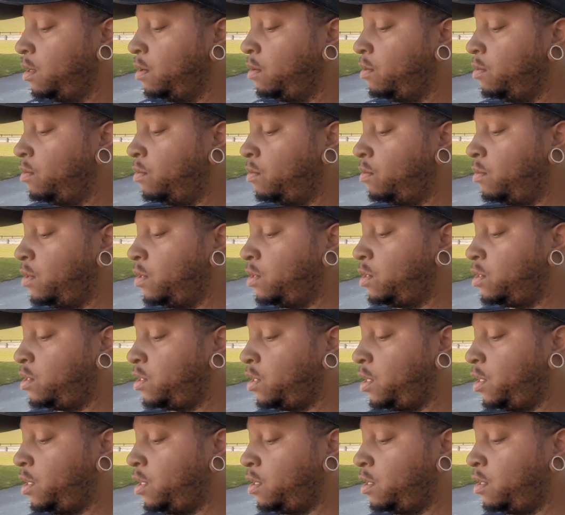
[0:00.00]
One
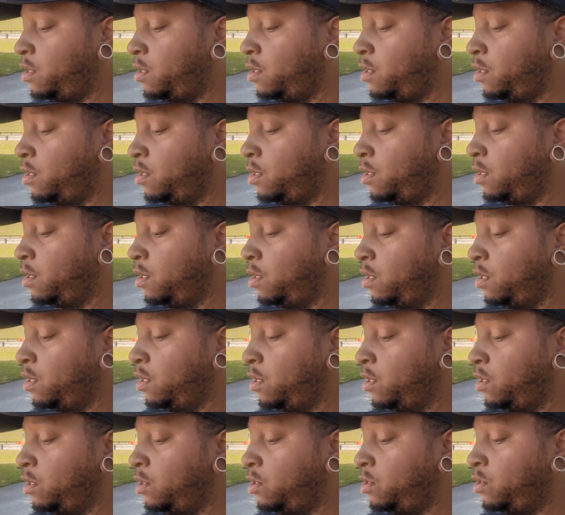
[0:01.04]
shake,
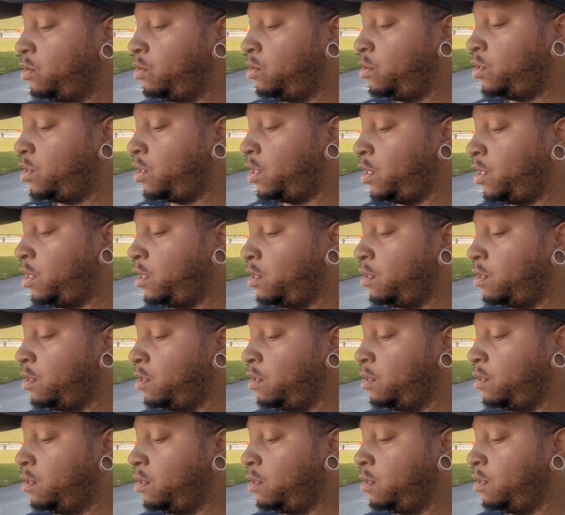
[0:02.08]
two shake.
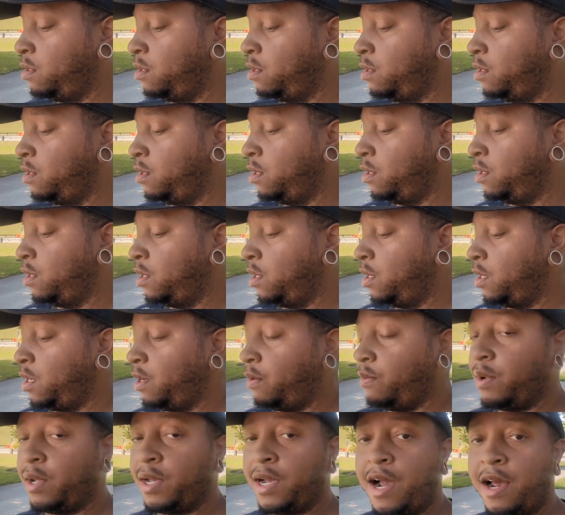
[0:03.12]
We
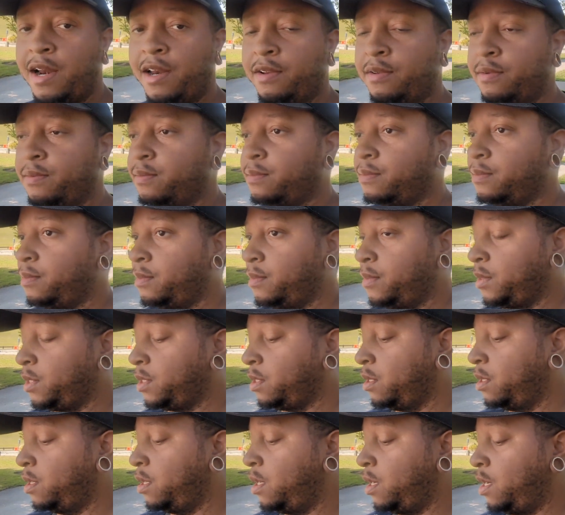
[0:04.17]
got it.
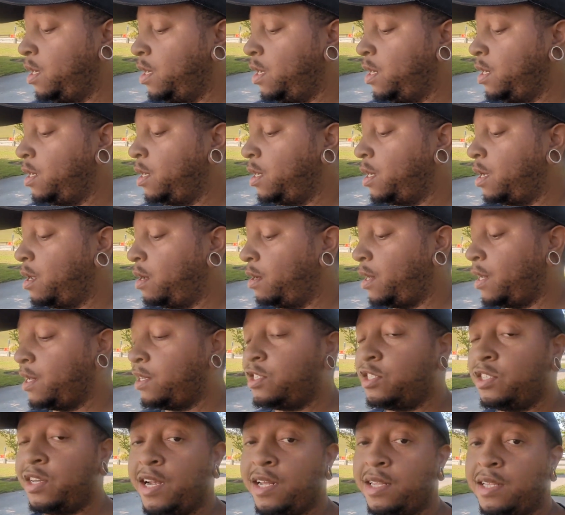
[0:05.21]
Now let's
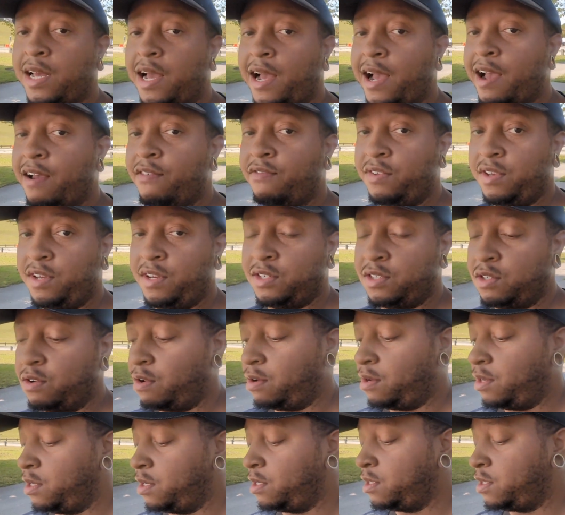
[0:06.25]
check the IVs on
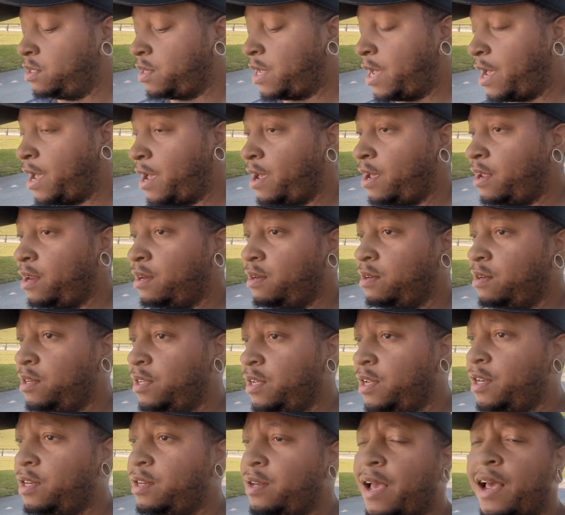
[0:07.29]
this. I've
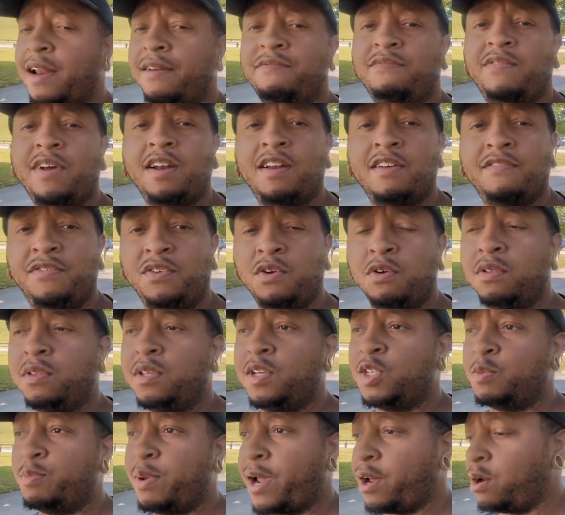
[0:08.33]
done a few of these
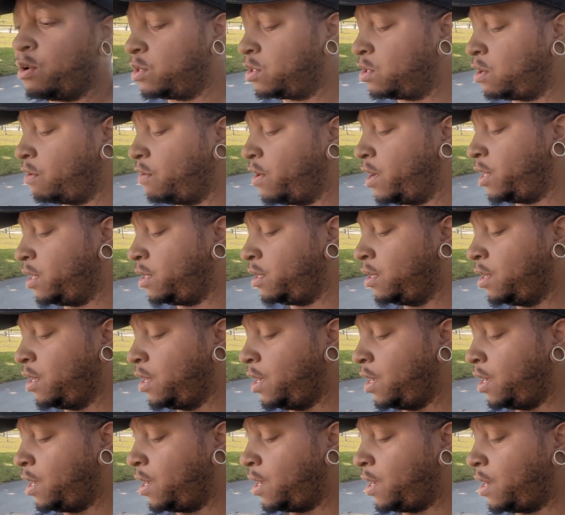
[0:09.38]
battles already.
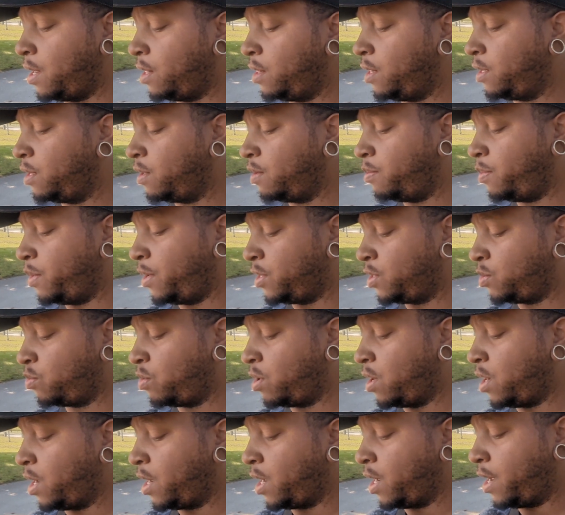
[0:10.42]
I think the best one
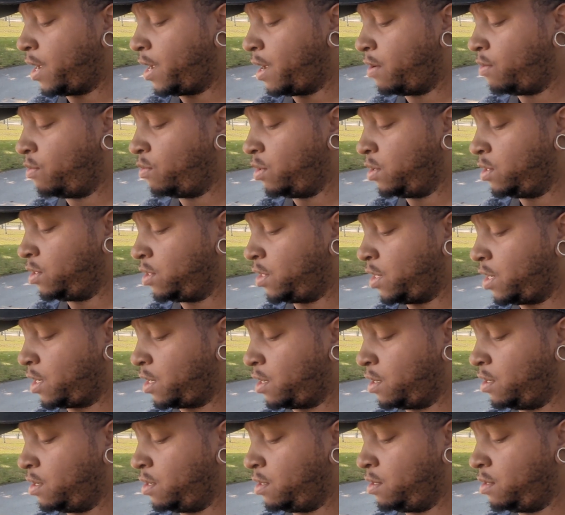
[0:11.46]
I got was like
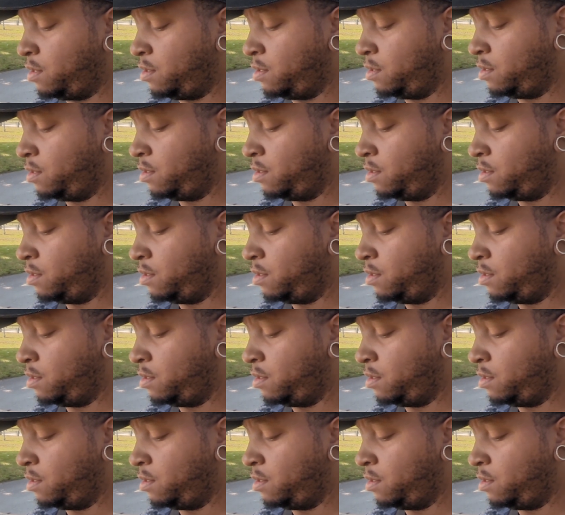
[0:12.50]
and